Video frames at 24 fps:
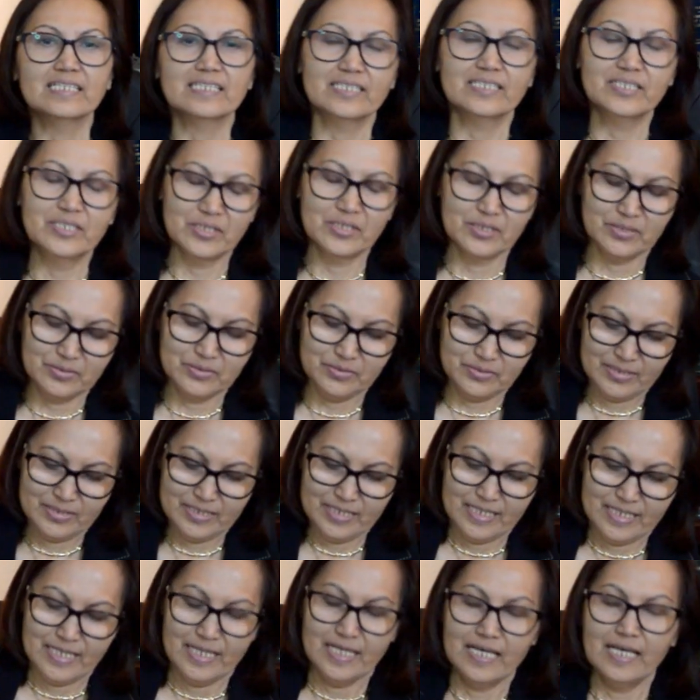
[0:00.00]
You know,
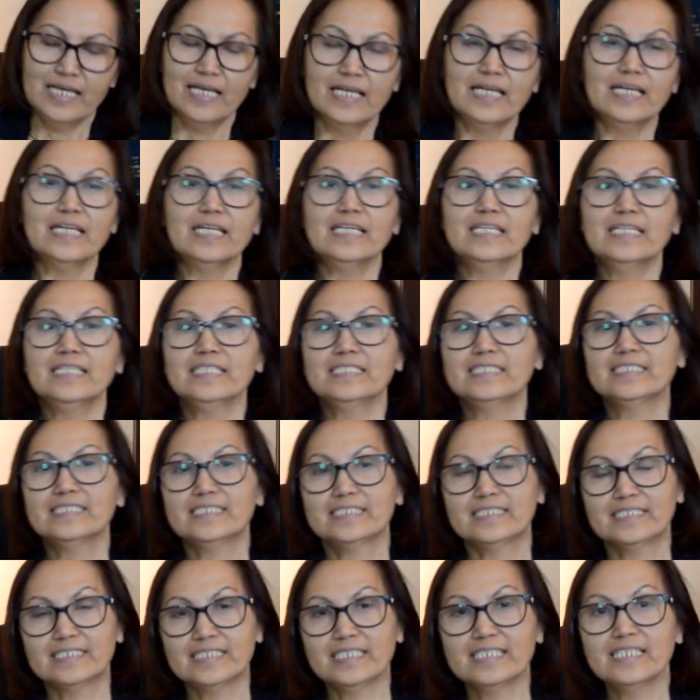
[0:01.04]

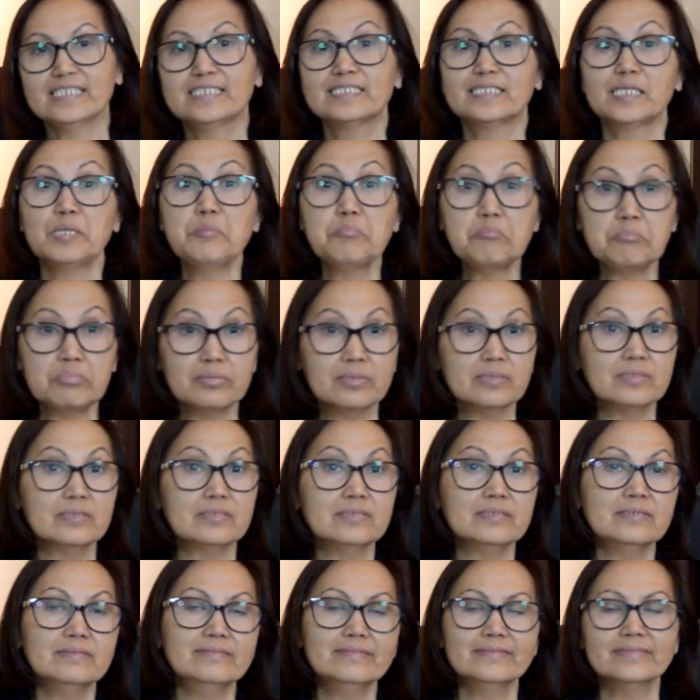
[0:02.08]
it's
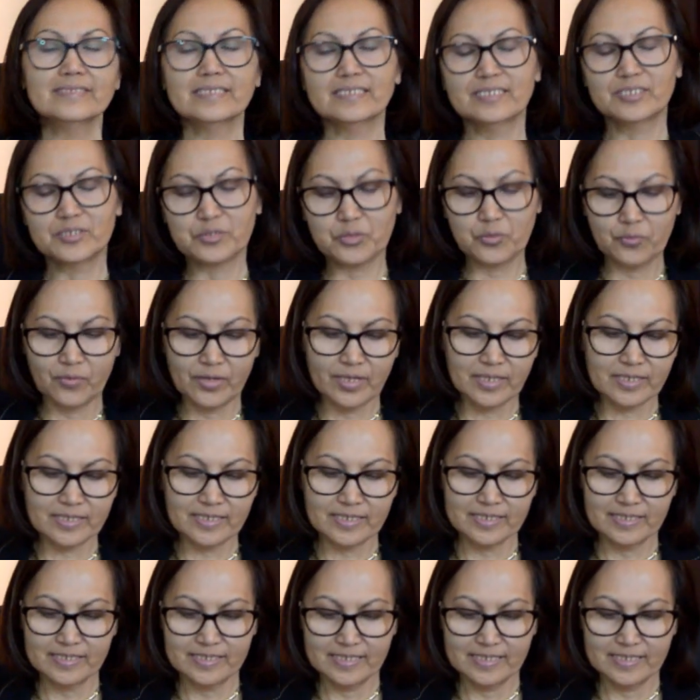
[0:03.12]
simple, it's quick,